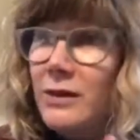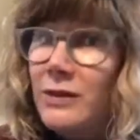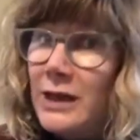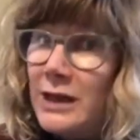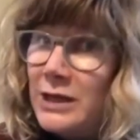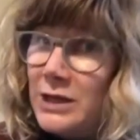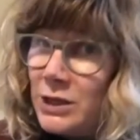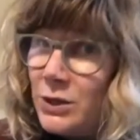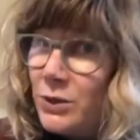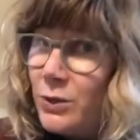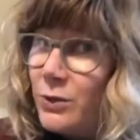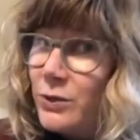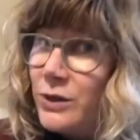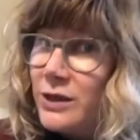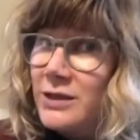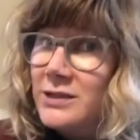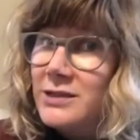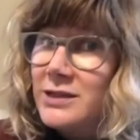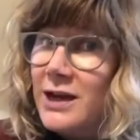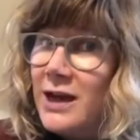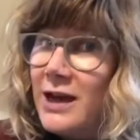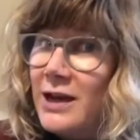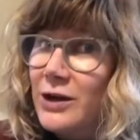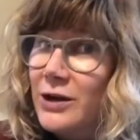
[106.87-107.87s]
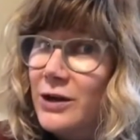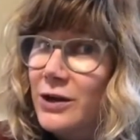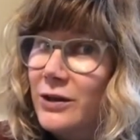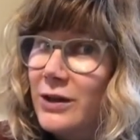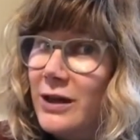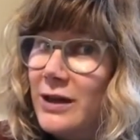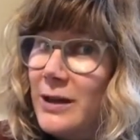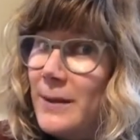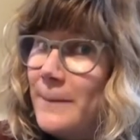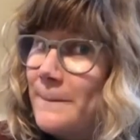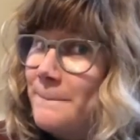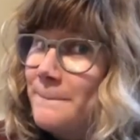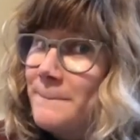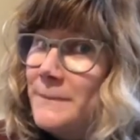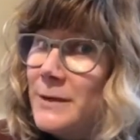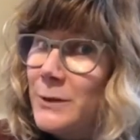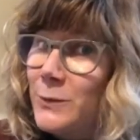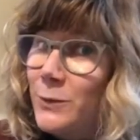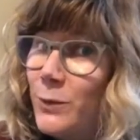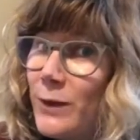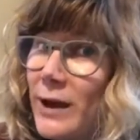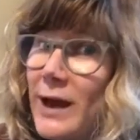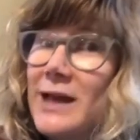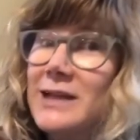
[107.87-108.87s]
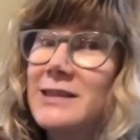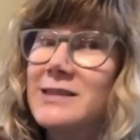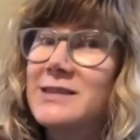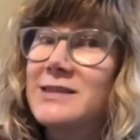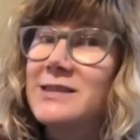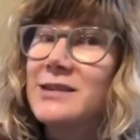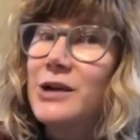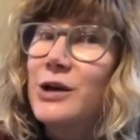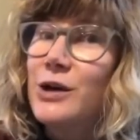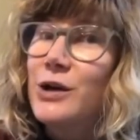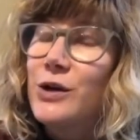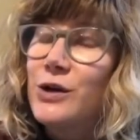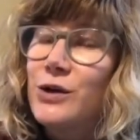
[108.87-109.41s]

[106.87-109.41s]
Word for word: I know the entire like Midwest